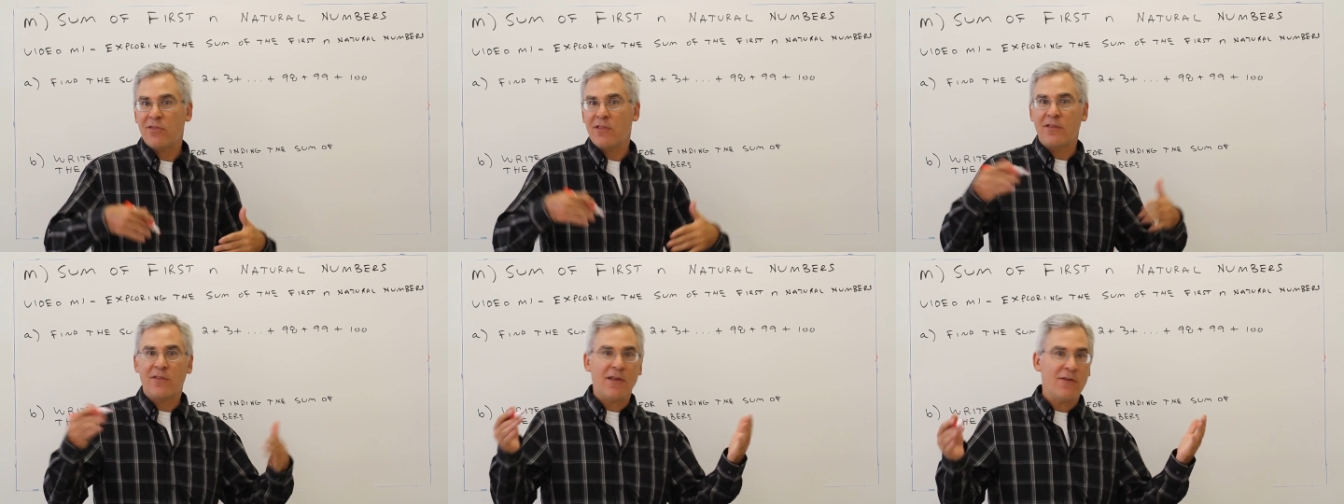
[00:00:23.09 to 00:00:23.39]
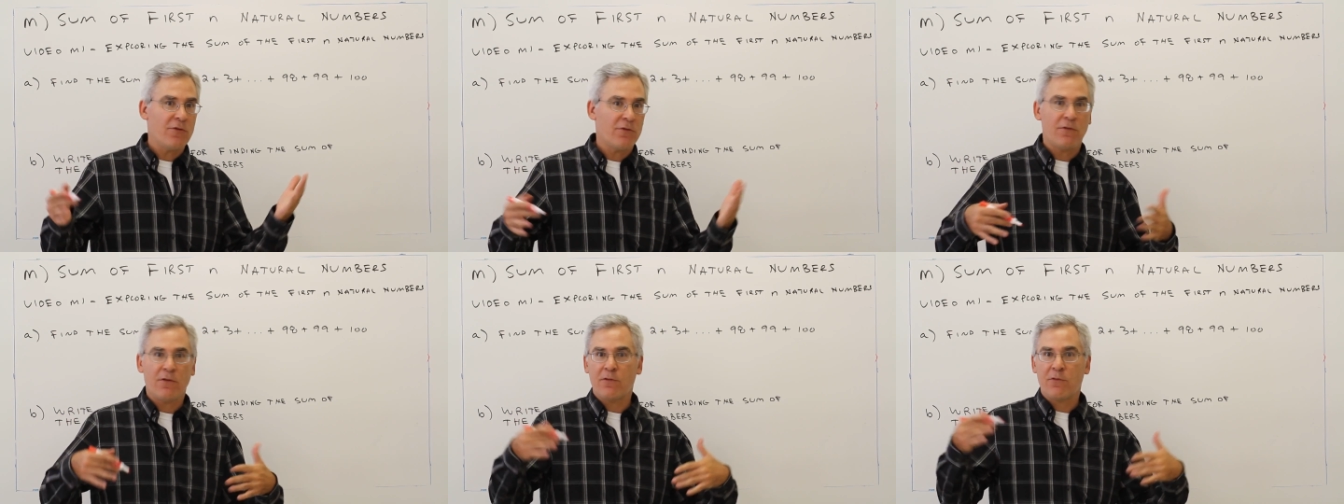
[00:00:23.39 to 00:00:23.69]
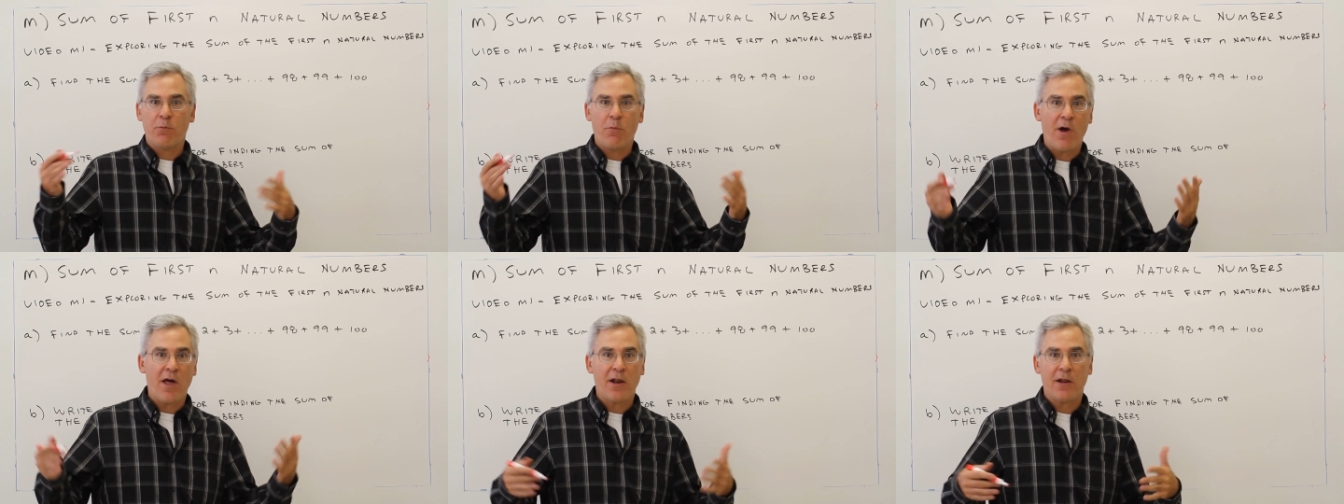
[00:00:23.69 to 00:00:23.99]
The teacher
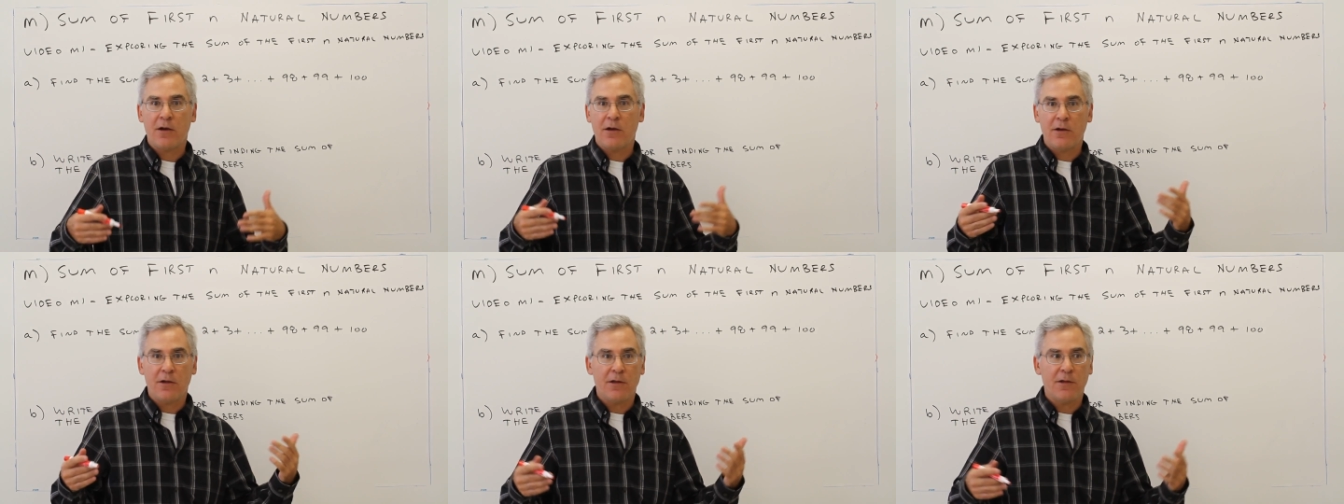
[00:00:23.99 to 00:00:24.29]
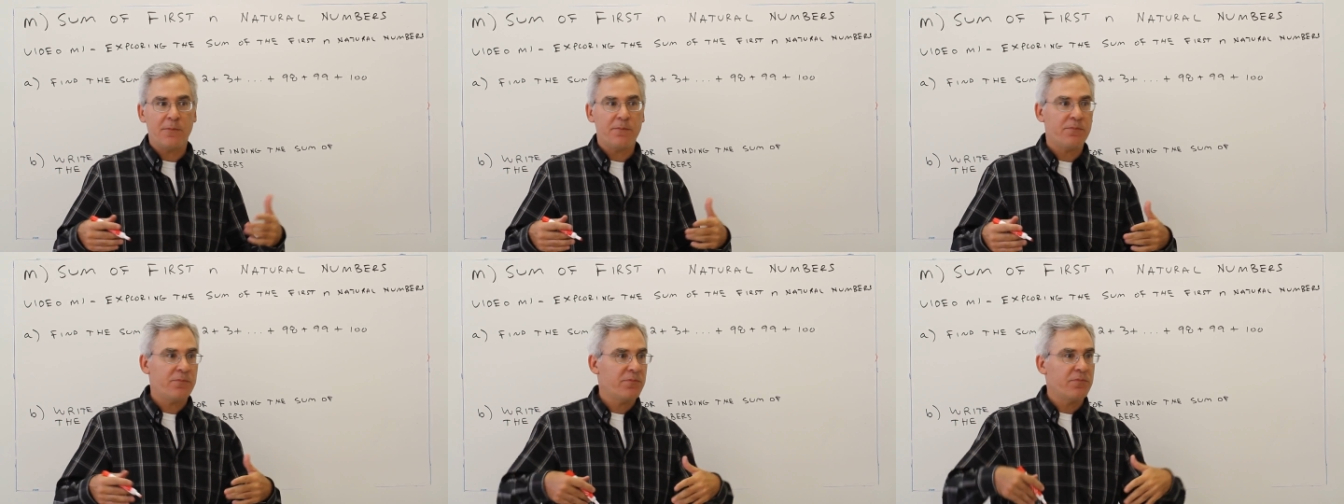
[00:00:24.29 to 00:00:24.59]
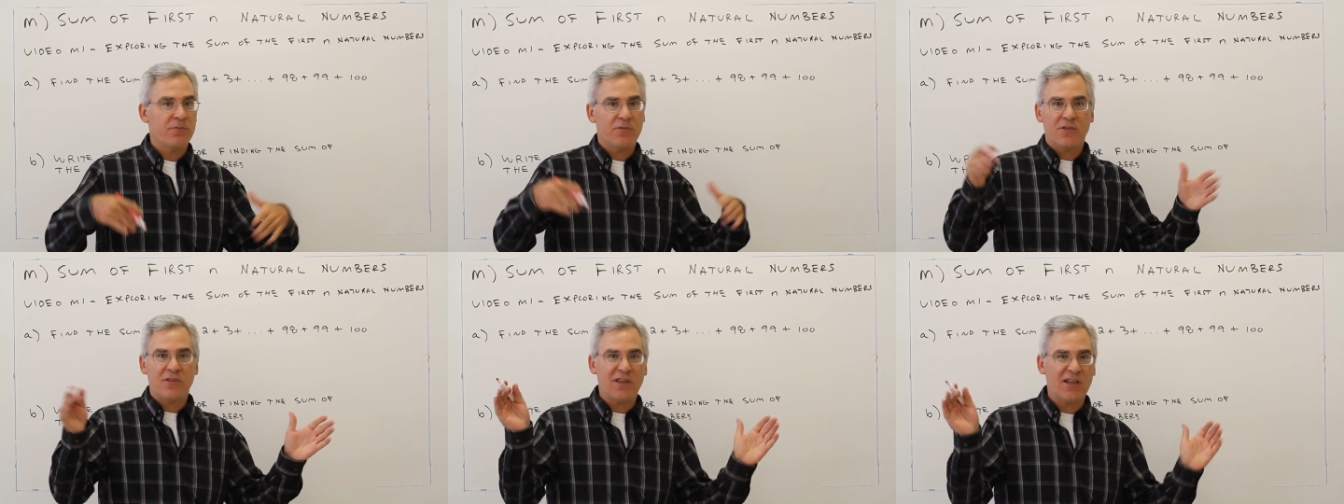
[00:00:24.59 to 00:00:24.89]
just wanted um,
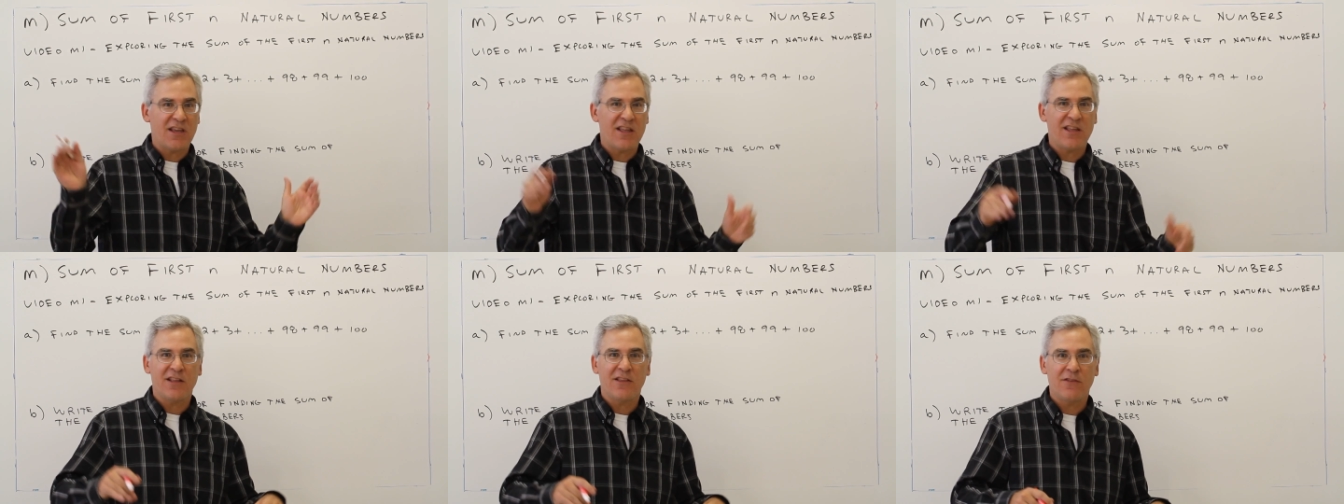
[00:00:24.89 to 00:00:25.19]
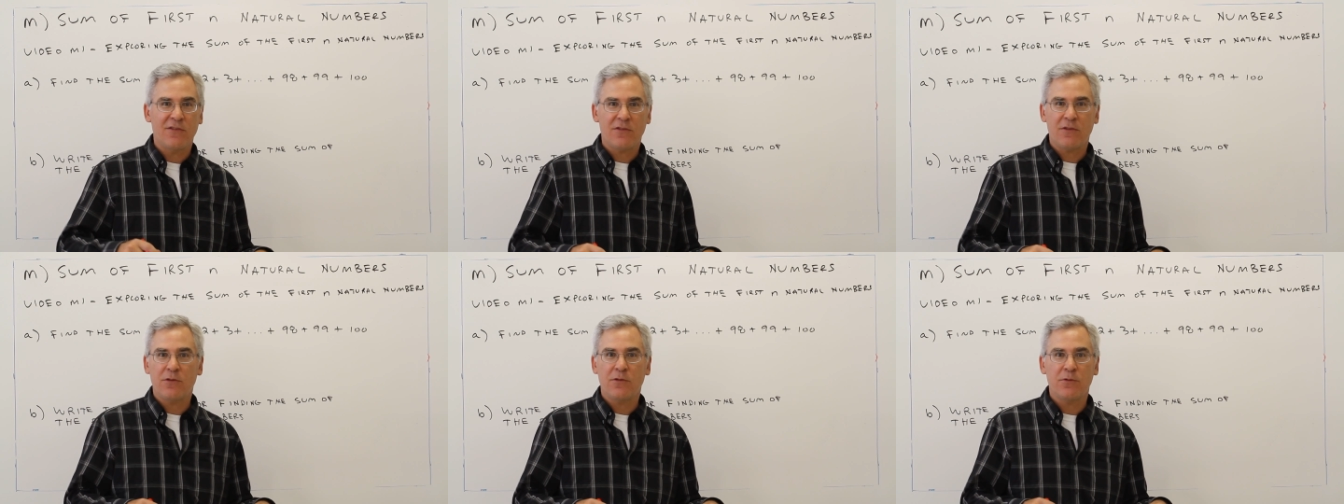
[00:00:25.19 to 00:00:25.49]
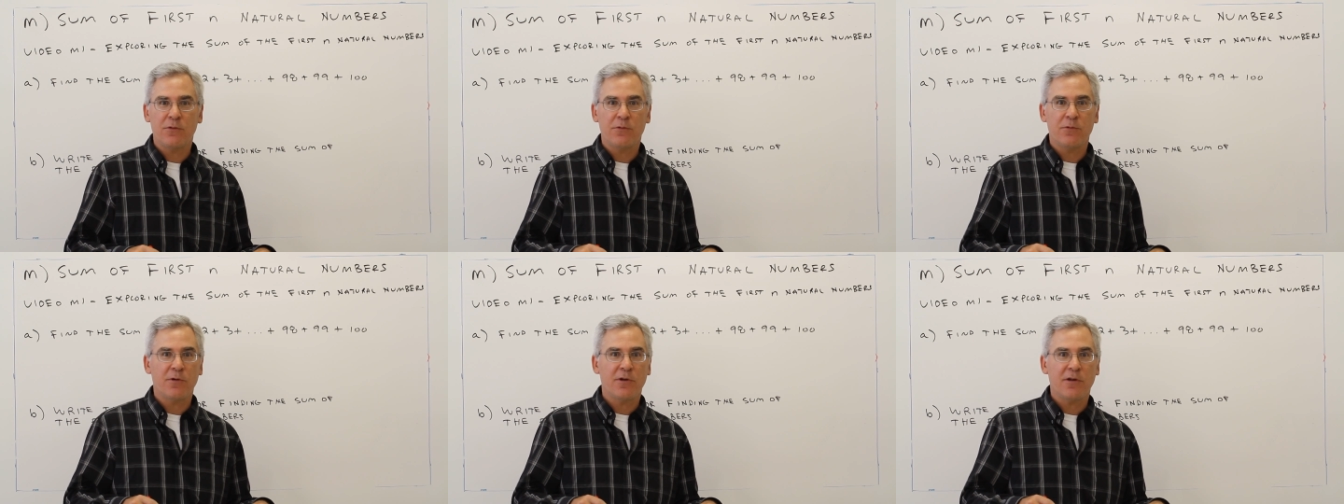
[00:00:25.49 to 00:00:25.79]
the kids
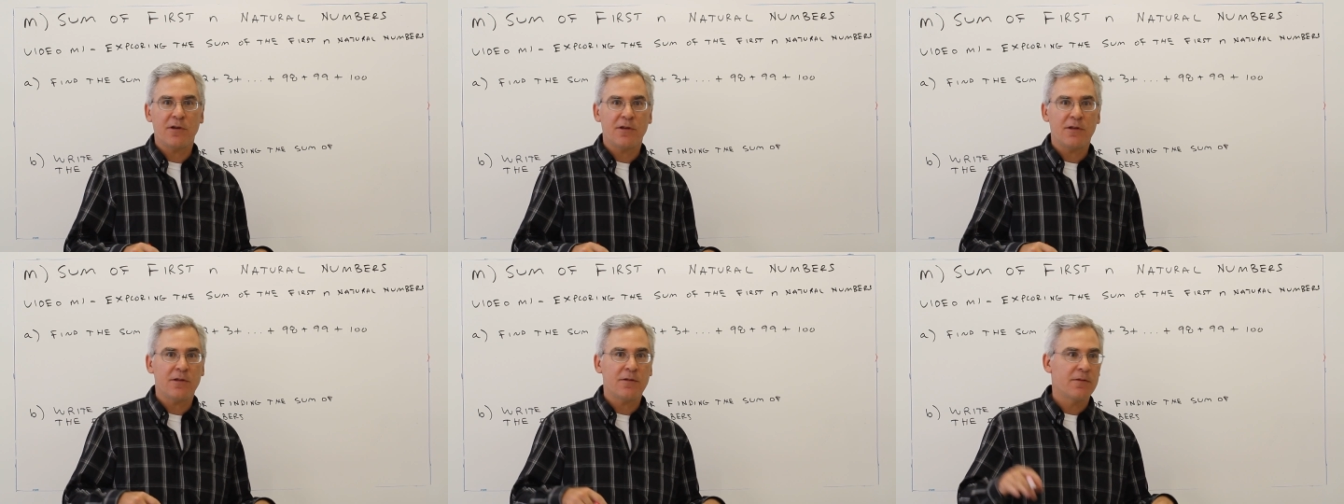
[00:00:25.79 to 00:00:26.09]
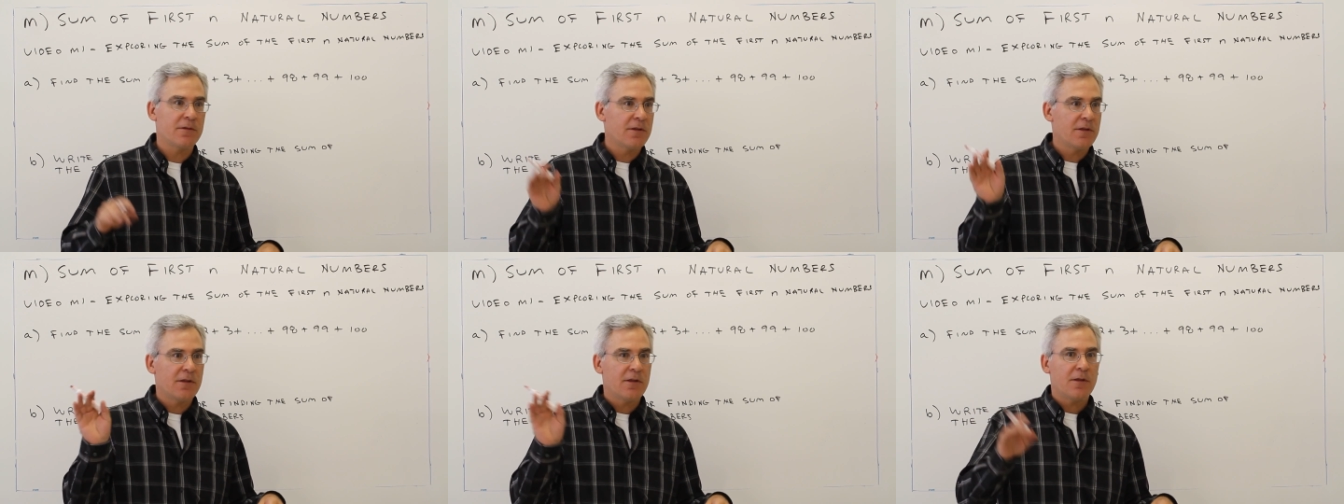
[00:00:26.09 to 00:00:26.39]
to uh,